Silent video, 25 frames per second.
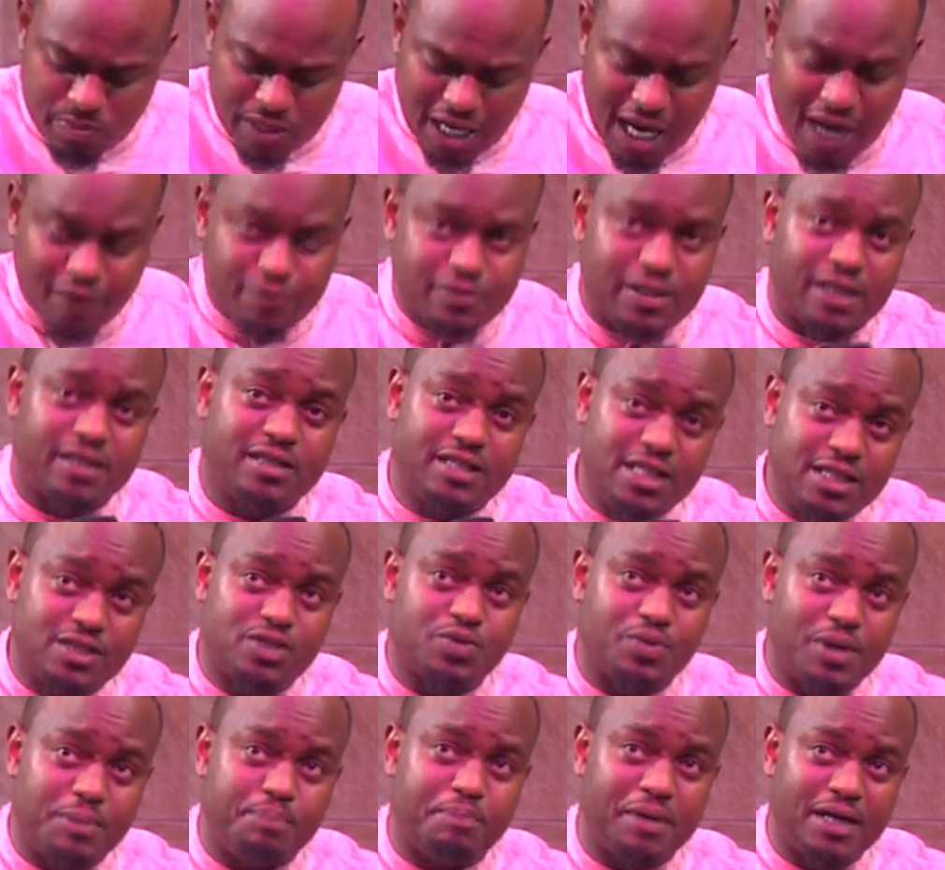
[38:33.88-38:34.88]
after
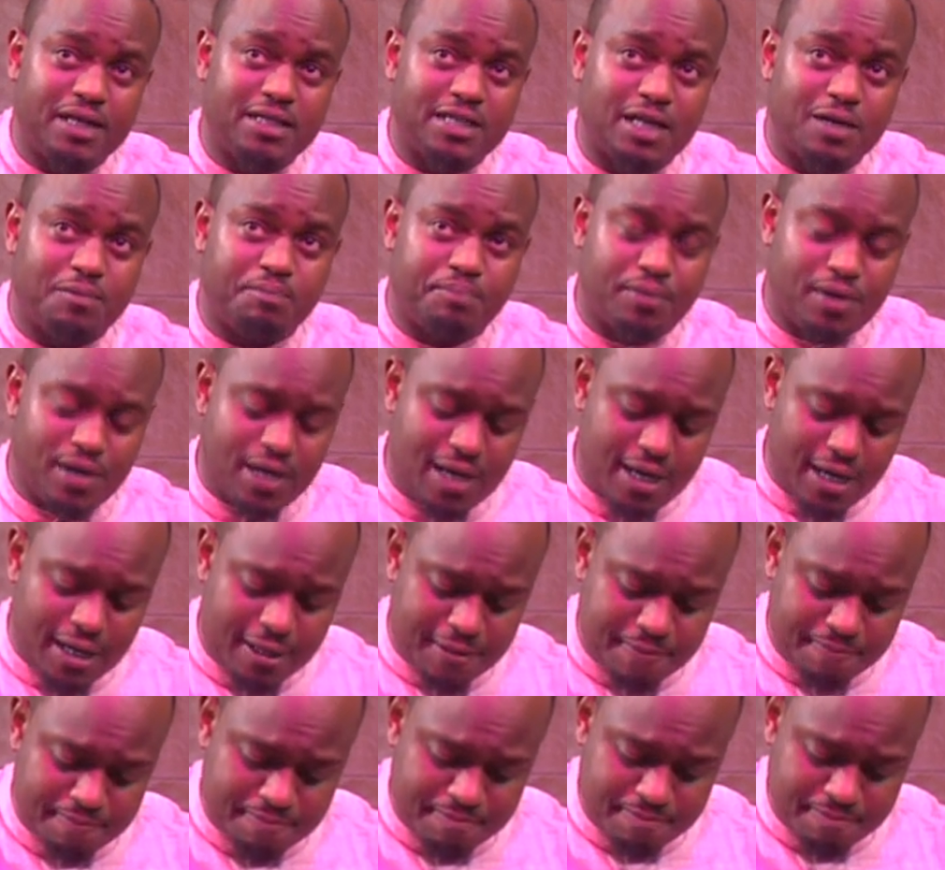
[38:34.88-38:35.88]
this repentant prayer,
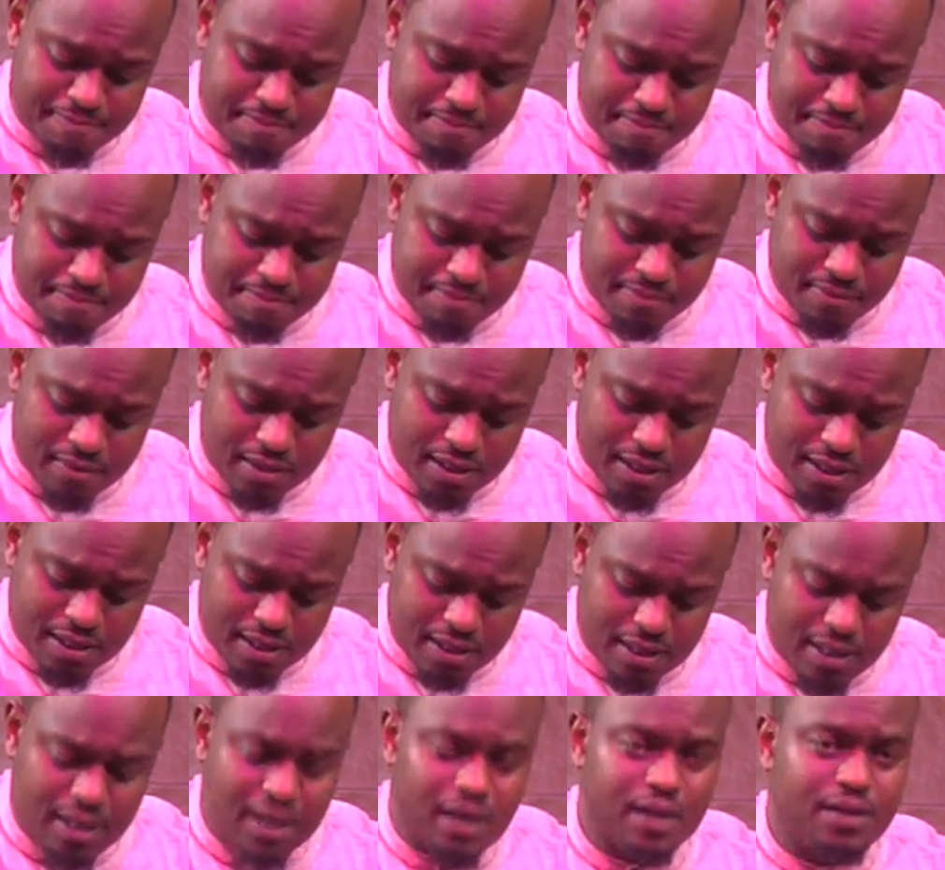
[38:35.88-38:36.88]

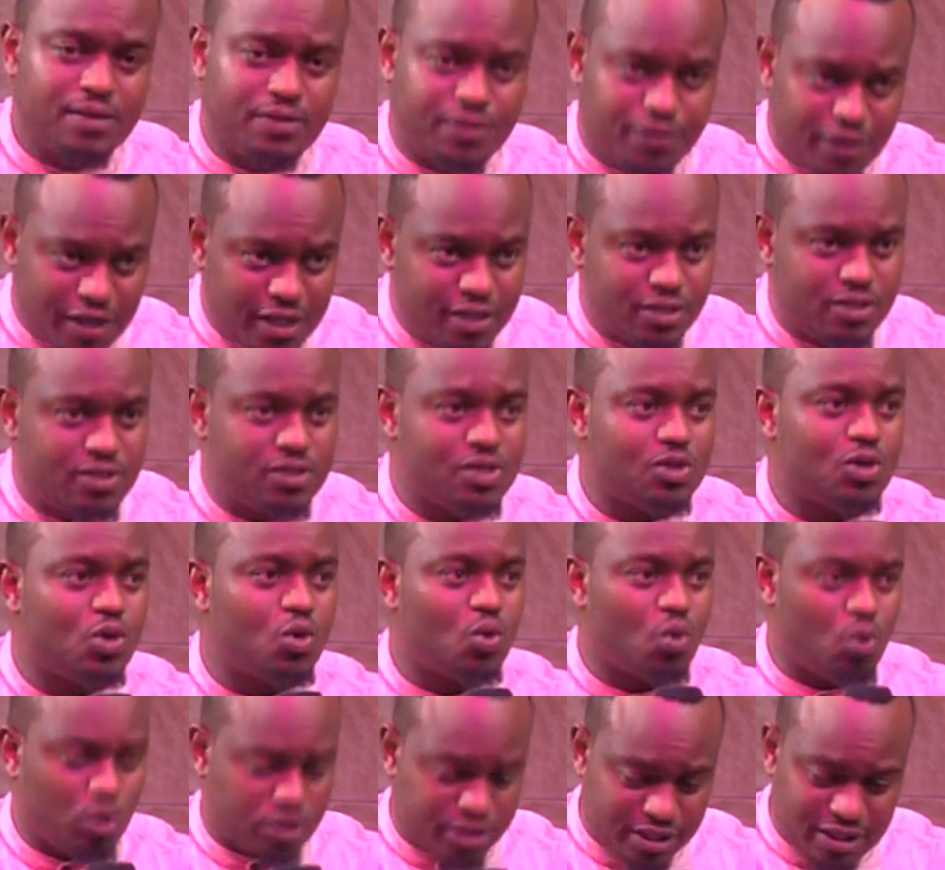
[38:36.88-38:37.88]
this
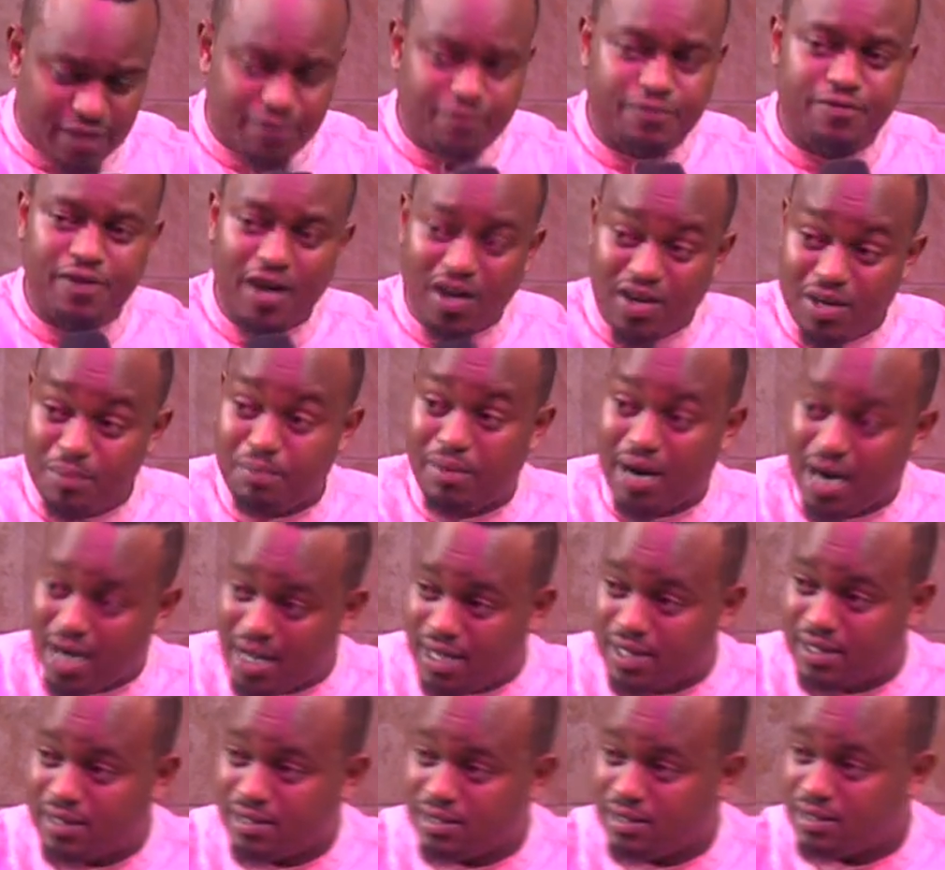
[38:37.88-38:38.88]
was the very
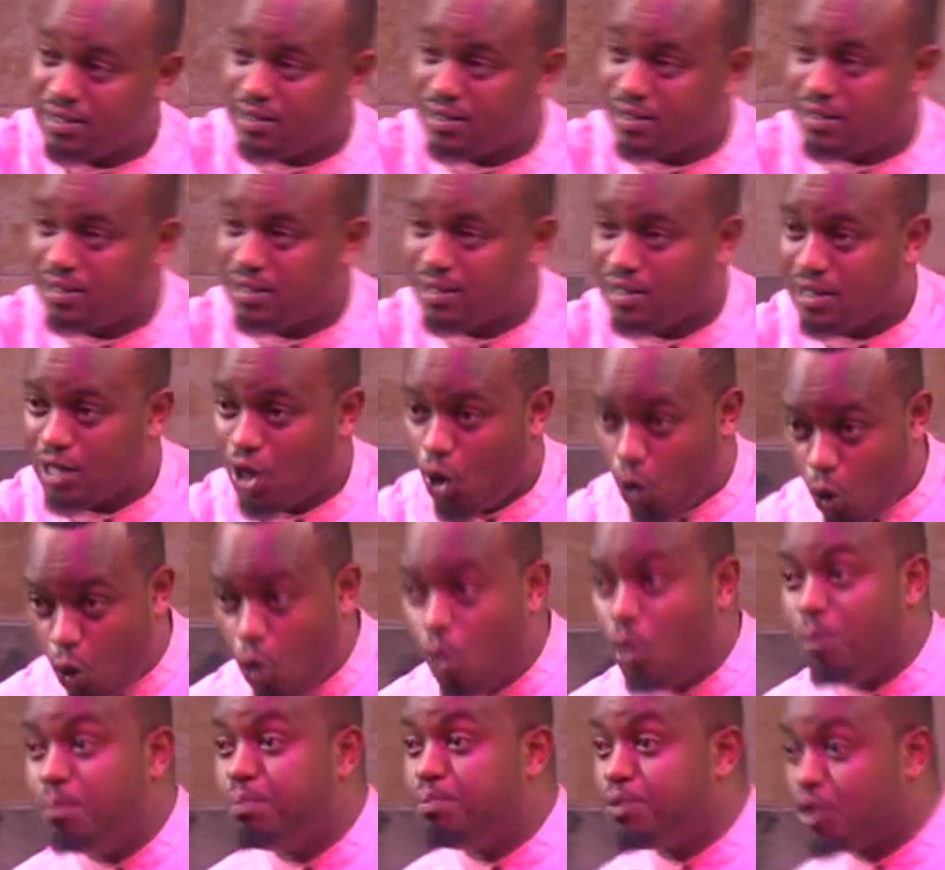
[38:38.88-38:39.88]
man
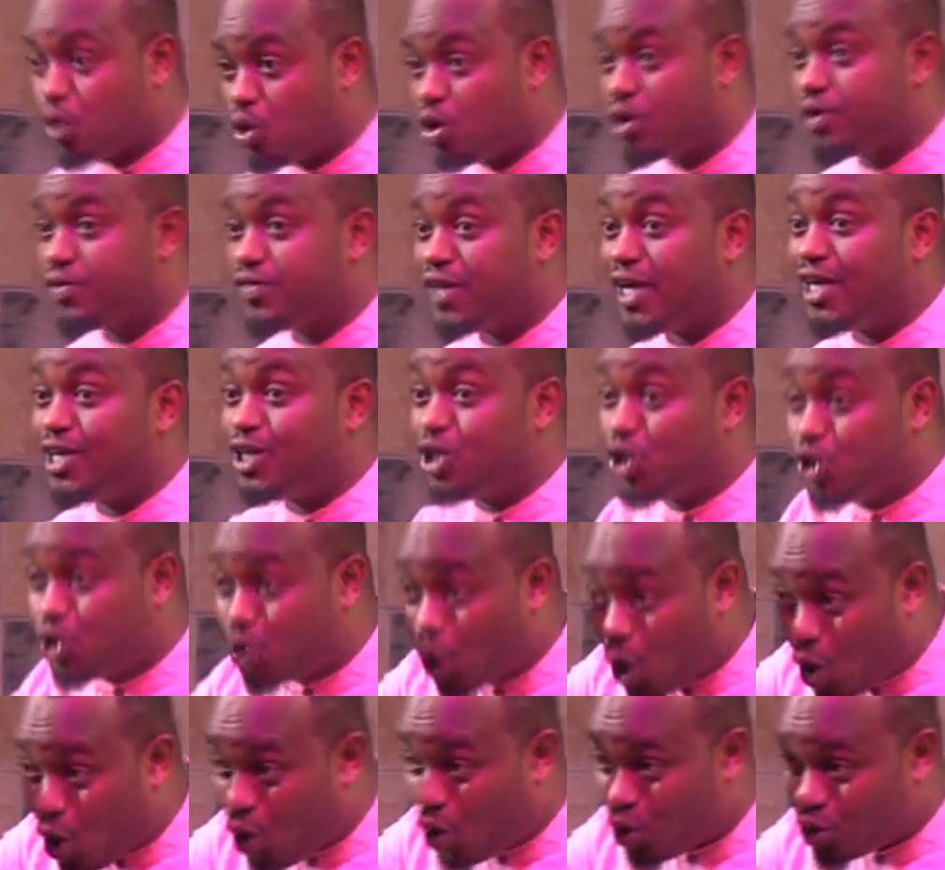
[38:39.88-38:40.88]
who broke the
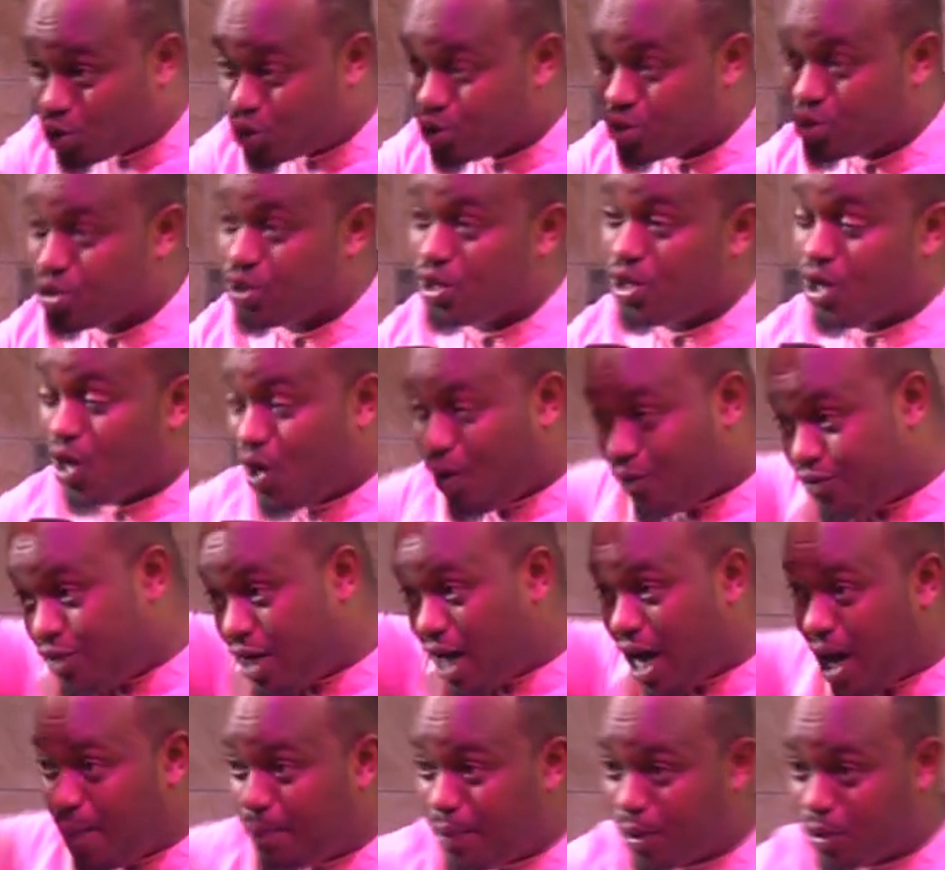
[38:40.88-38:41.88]
doors of the
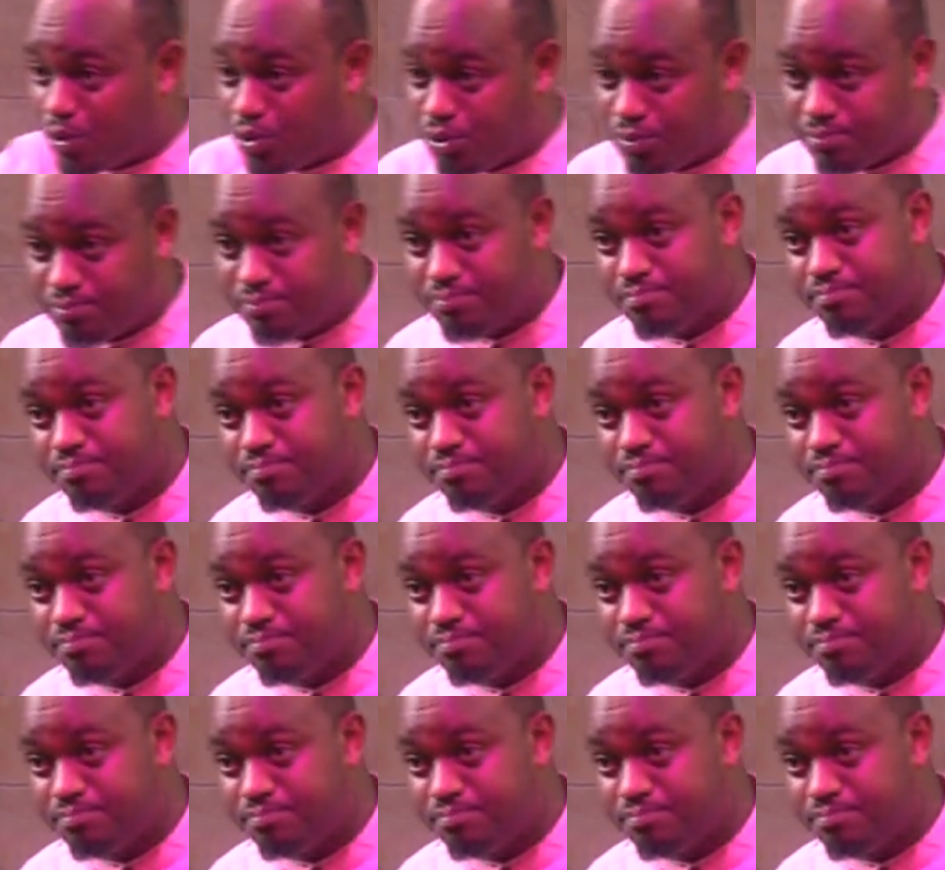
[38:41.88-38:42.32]
upper room.